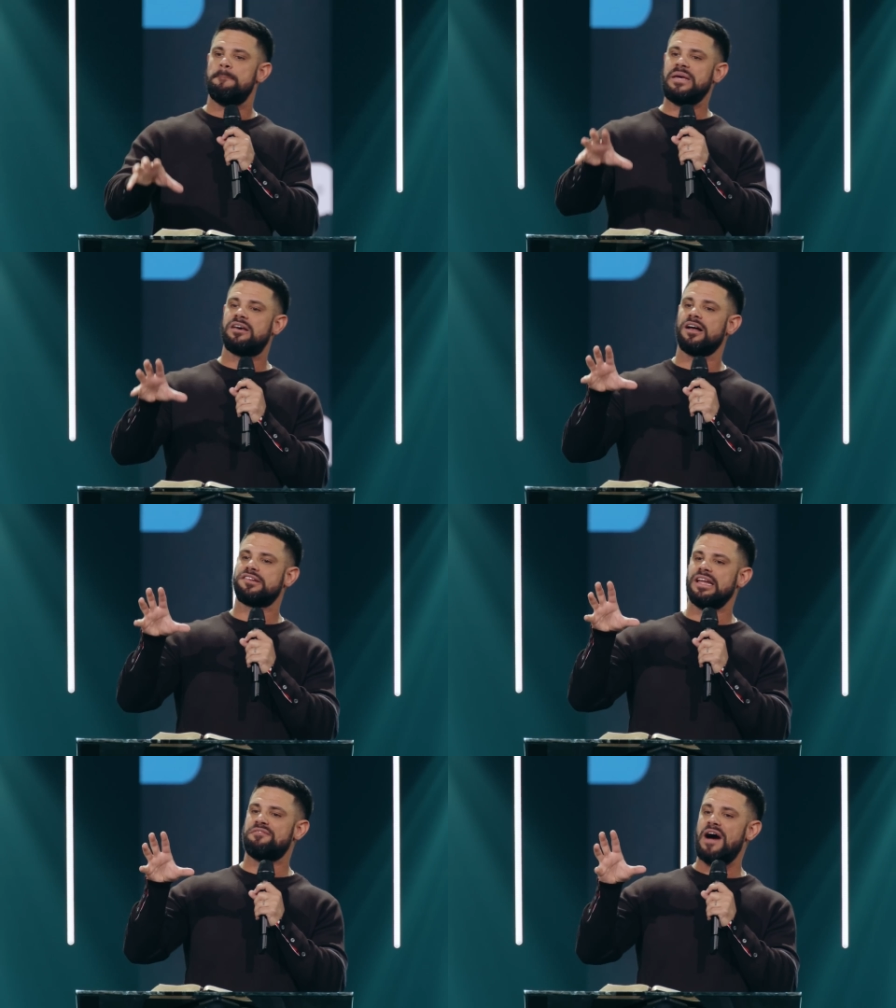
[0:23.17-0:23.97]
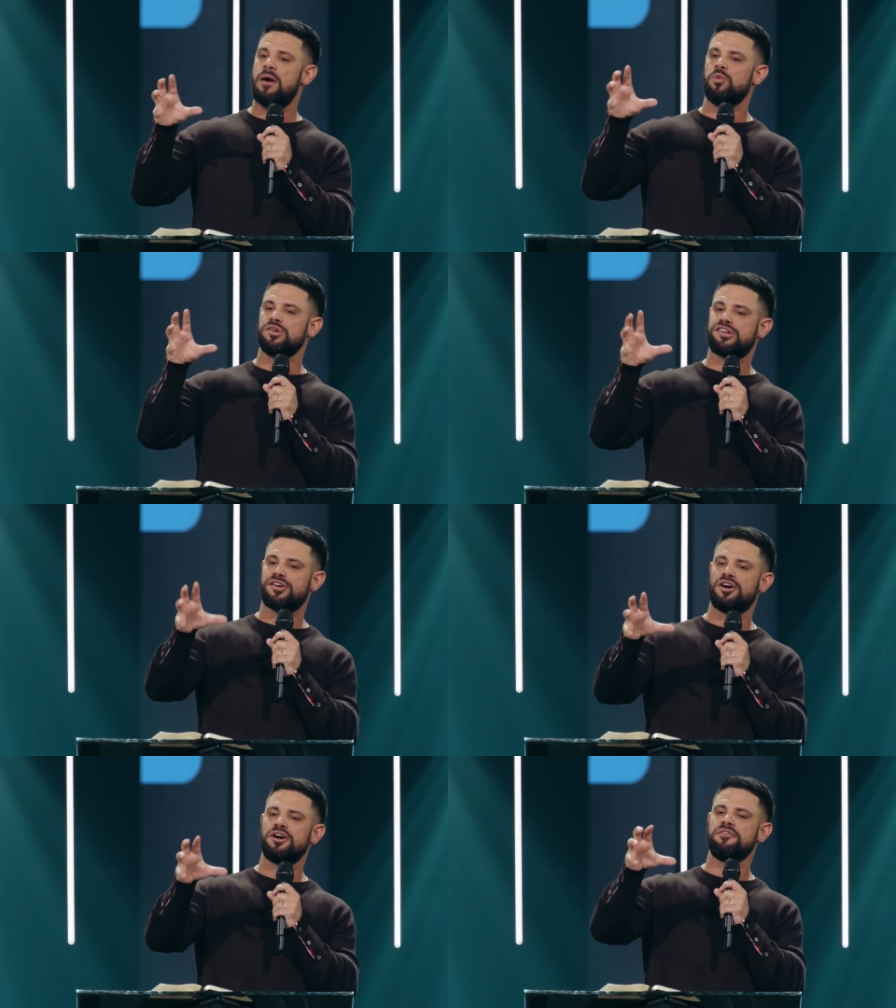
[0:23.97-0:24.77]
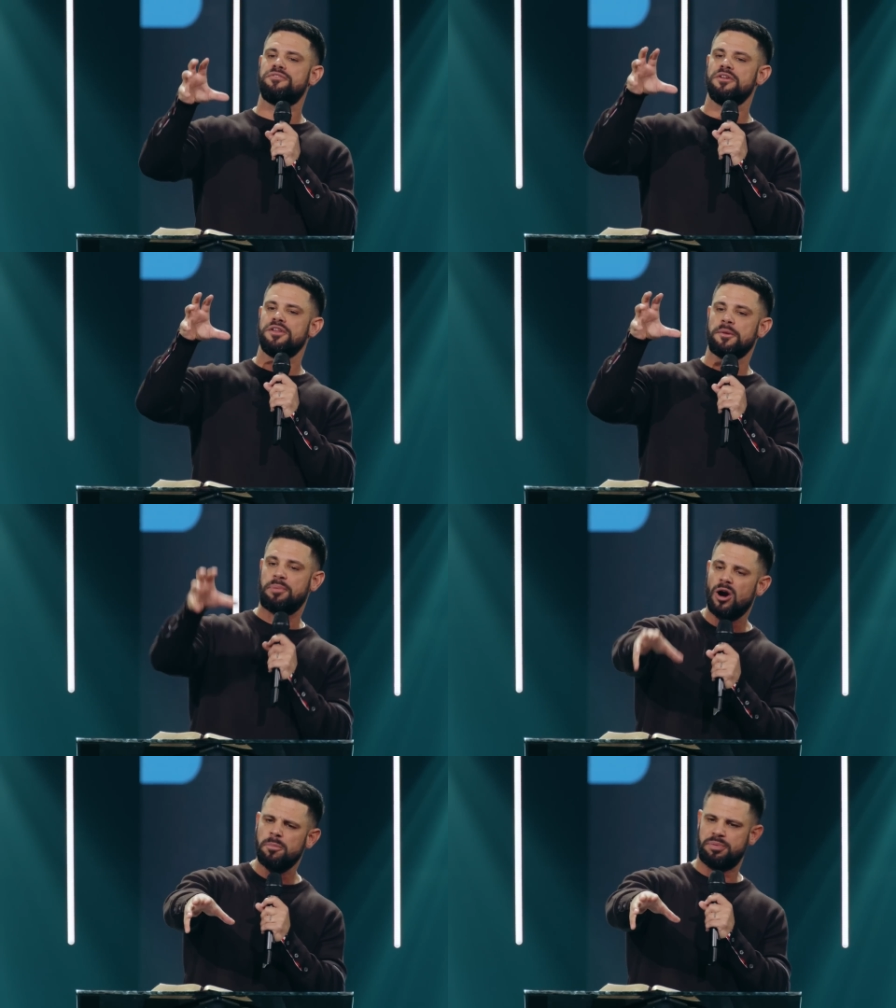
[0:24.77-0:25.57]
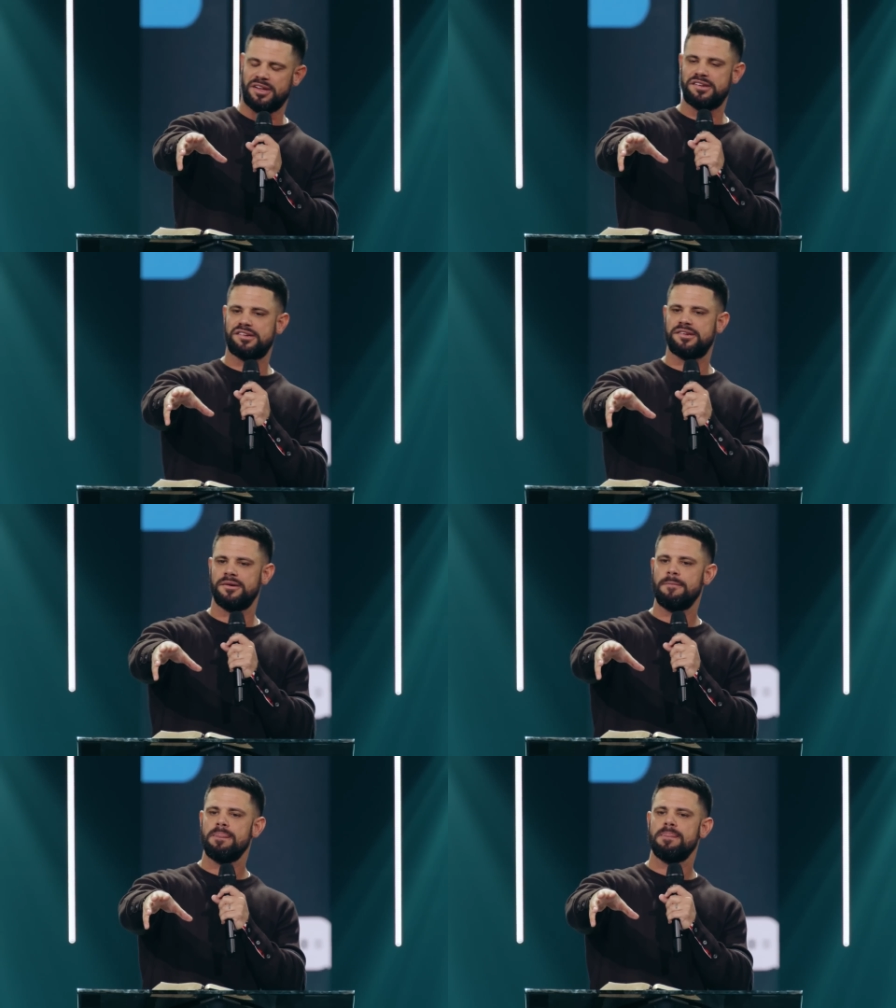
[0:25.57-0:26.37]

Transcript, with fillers: because if I will serve the purpose